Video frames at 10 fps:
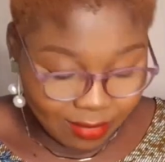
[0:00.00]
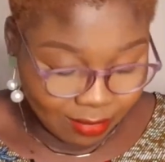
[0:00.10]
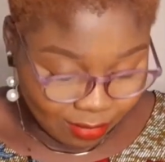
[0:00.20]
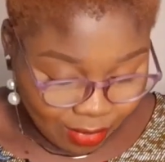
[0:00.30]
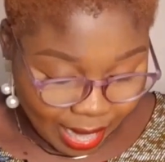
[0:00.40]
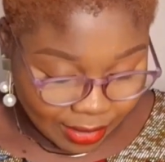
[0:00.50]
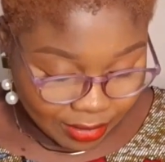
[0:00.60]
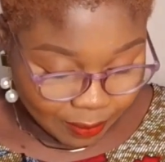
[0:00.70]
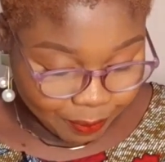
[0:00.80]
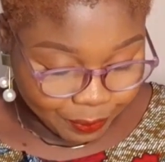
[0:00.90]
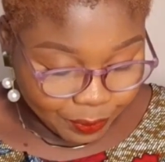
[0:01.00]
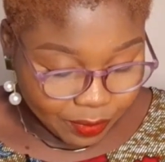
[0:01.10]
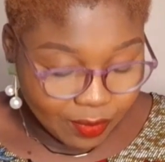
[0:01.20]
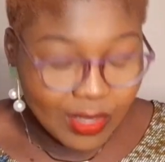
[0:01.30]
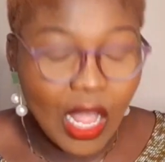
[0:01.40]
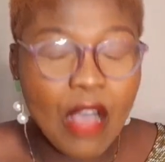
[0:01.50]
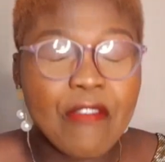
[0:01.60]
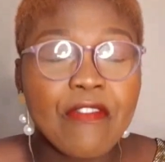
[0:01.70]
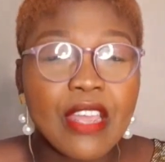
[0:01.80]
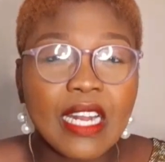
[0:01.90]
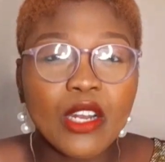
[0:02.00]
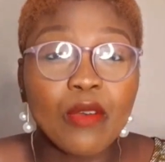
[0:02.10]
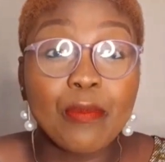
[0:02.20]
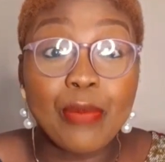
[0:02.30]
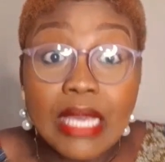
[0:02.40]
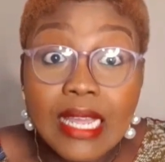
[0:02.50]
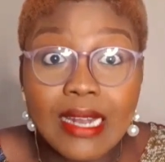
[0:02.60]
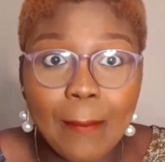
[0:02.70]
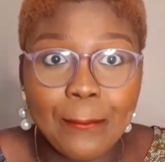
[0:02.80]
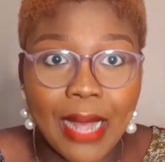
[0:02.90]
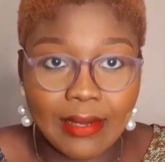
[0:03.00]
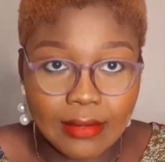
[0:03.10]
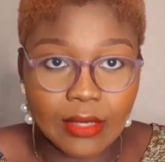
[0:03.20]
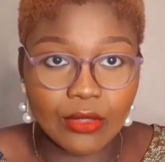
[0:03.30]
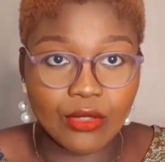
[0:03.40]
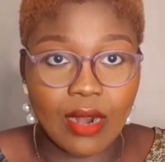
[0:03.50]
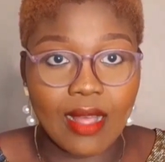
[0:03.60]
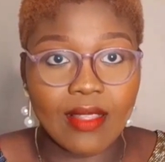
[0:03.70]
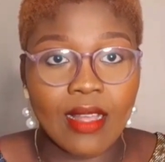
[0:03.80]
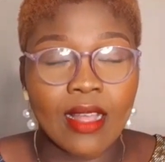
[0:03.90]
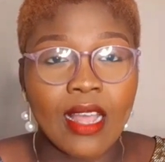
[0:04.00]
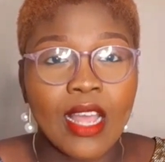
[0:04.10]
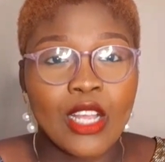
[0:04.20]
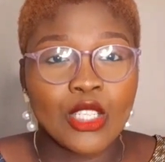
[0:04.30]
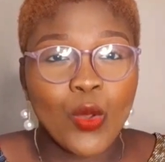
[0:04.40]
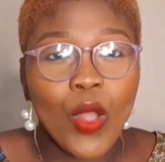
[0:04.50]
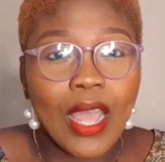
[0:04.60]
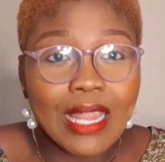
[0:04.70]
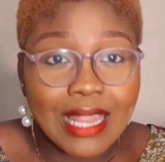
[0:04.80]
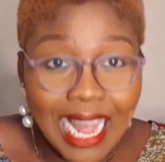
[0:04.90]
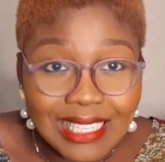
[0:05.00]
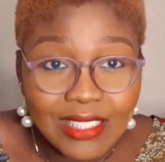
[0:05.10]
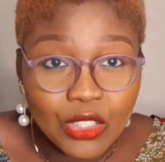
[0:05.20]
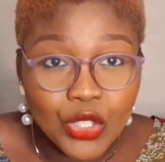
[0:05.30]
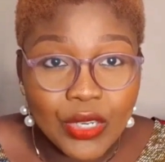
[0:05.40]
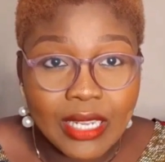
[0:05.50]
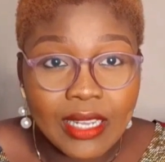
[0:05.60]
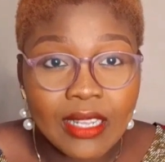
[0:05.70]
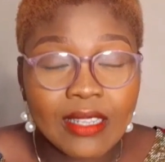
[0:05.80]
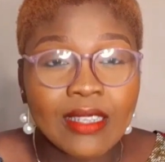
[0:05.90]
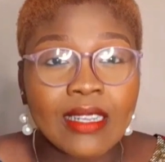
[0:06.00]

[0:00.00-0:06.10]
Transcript: Right. A feeling of being abandoned, rather. So that's a trigger.